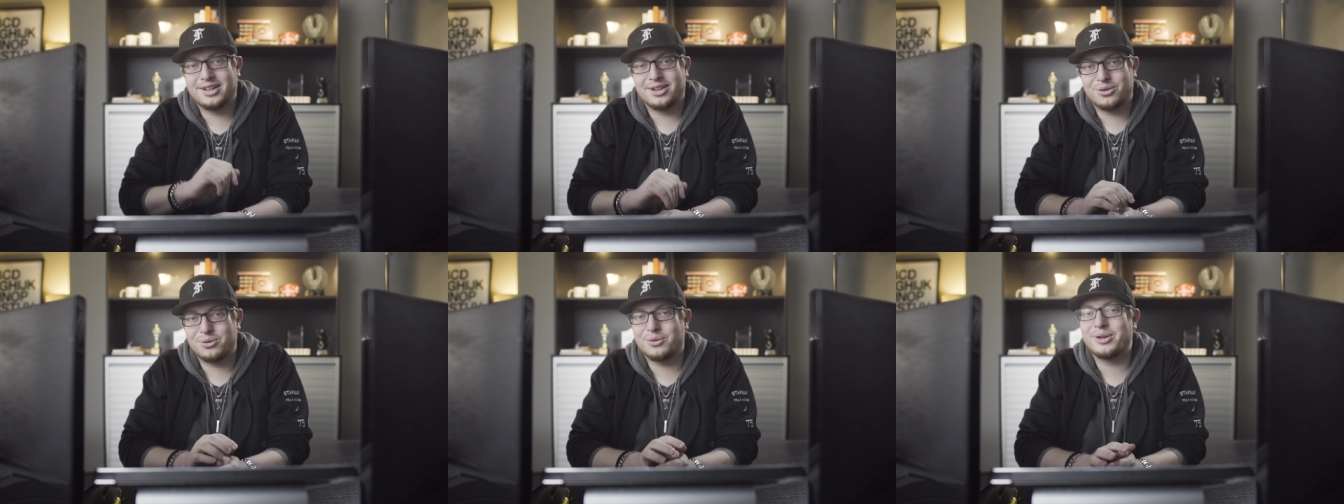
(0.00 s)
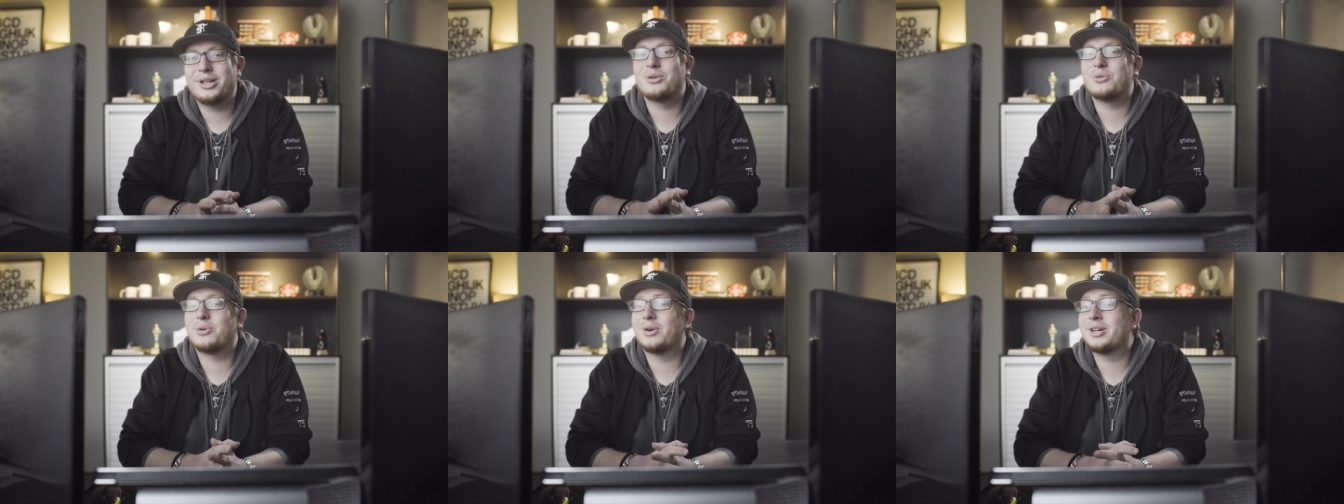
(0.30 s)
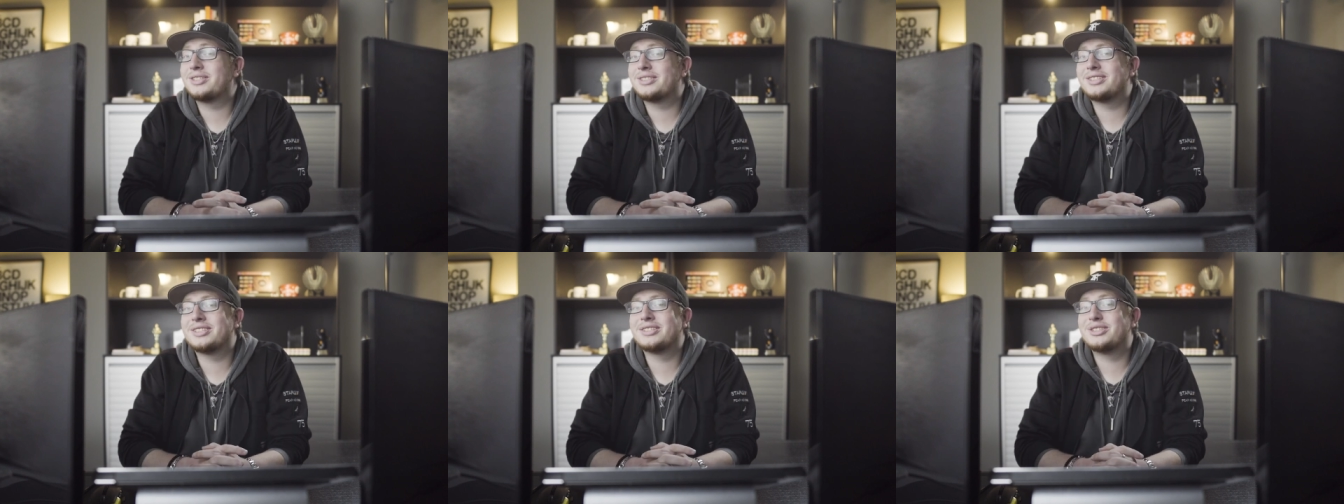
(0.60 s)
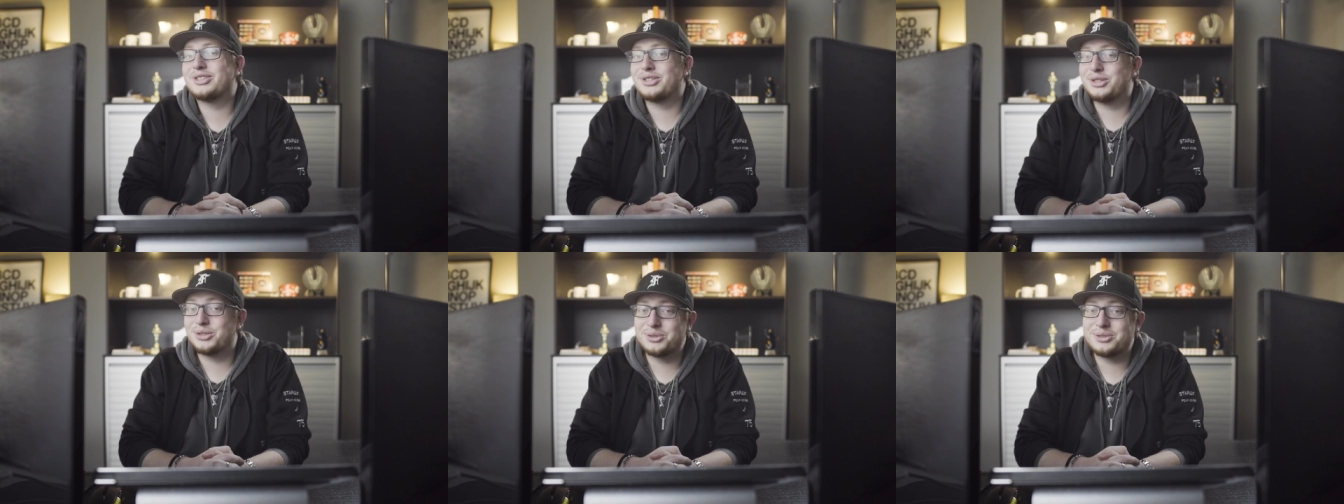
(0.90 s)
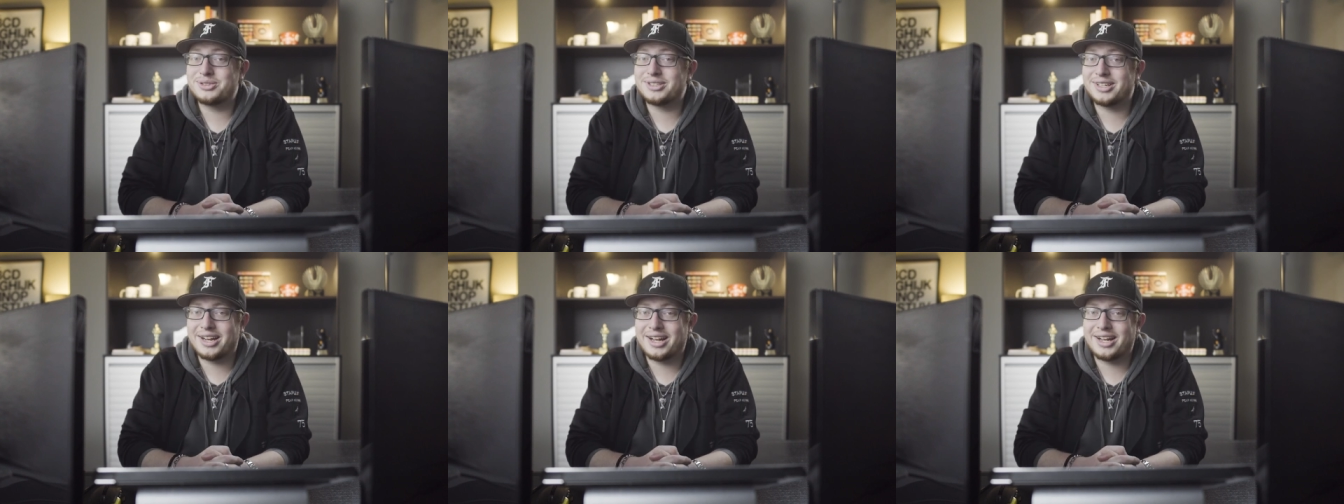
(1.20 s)
Three questions you
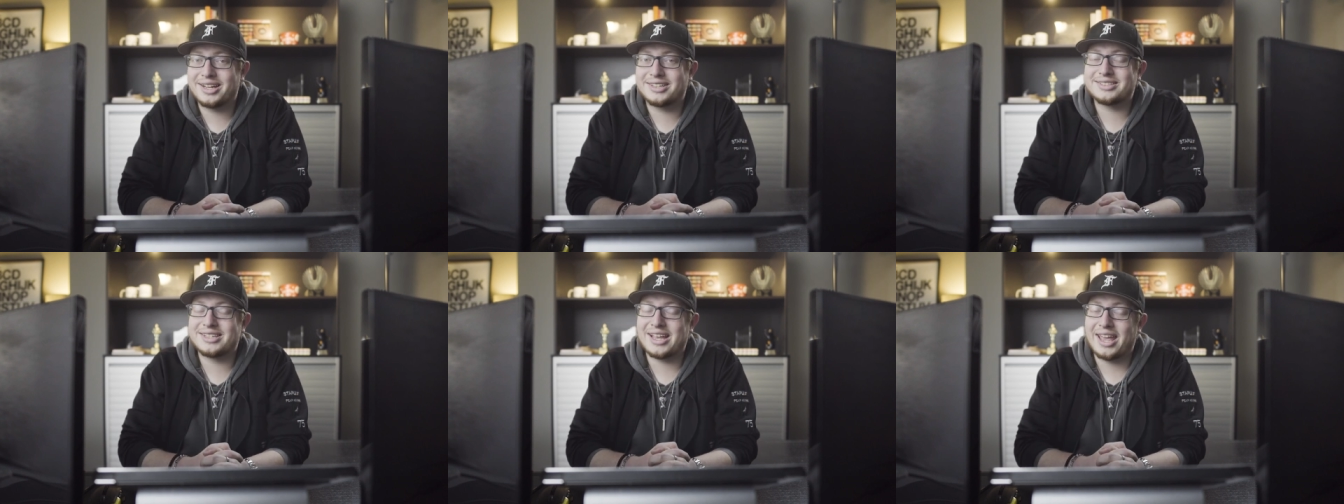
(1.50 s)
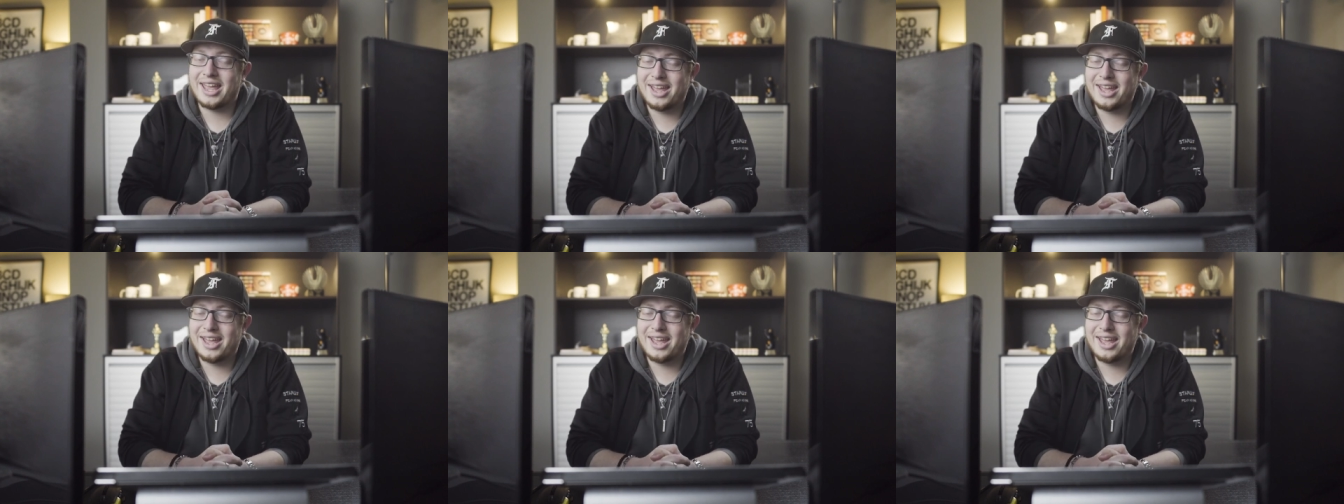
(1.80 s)
should ask